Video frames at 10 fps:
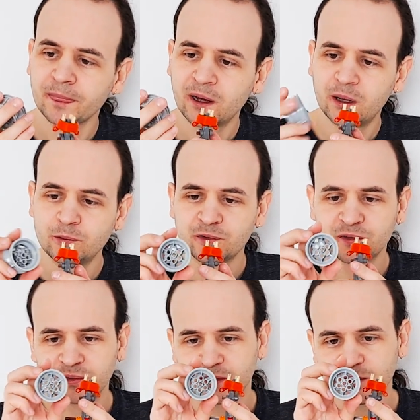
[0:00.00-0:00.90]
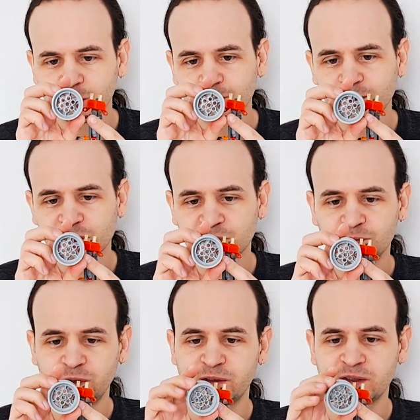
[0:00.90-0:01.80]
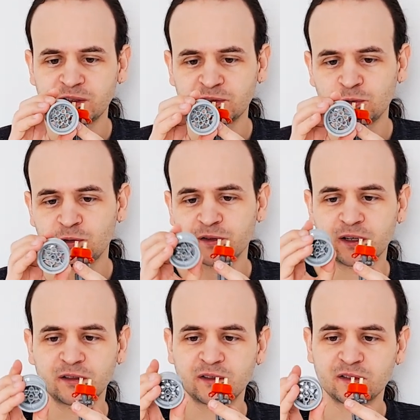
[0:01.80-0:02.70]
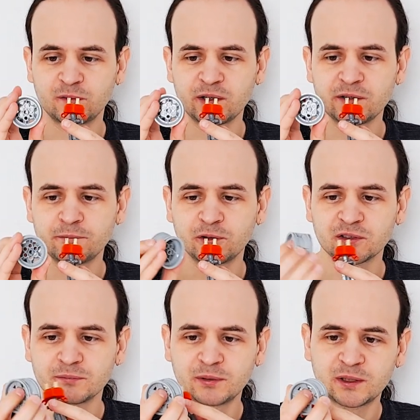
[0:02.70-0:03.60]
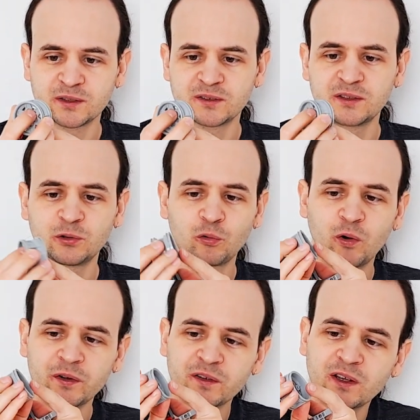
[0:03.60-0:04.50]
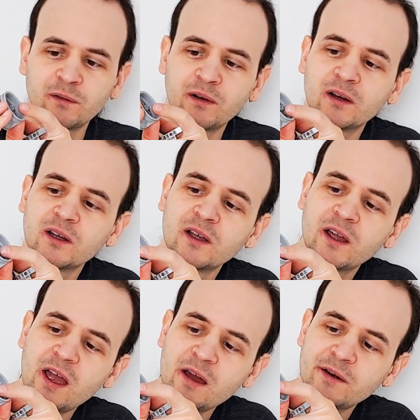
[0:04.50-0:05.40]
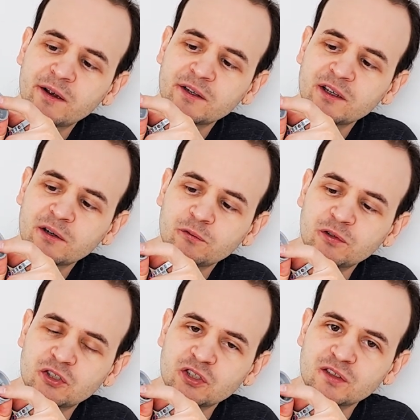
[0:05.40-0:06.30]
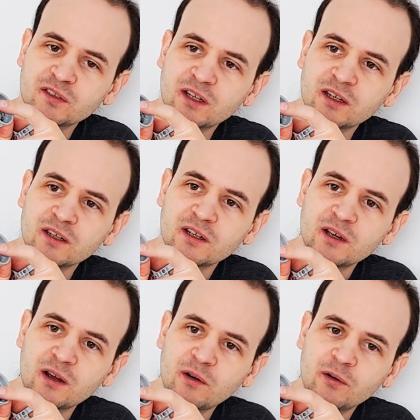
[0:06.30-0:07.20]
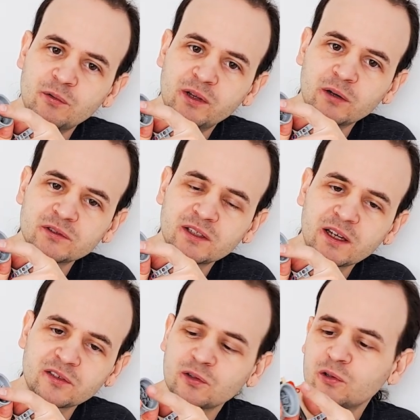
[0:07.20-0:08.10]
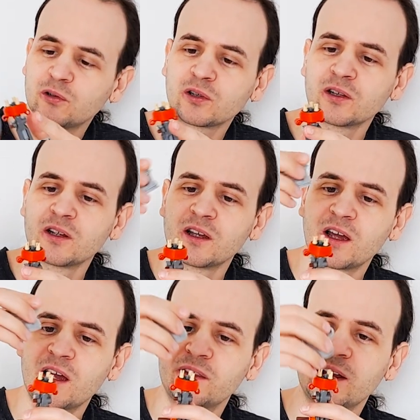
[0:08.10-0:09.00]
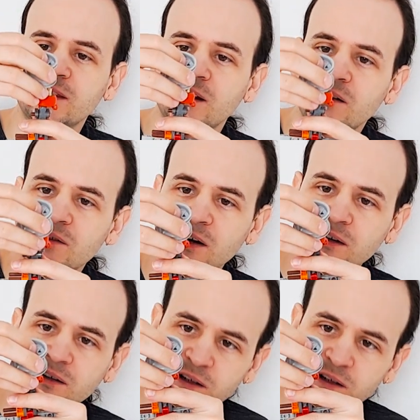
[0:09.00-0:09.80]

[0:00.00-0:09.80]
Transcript: I'm using the newer version with 6 holes and this is very important because the newer ones have a area here which is without an axle hole, and that area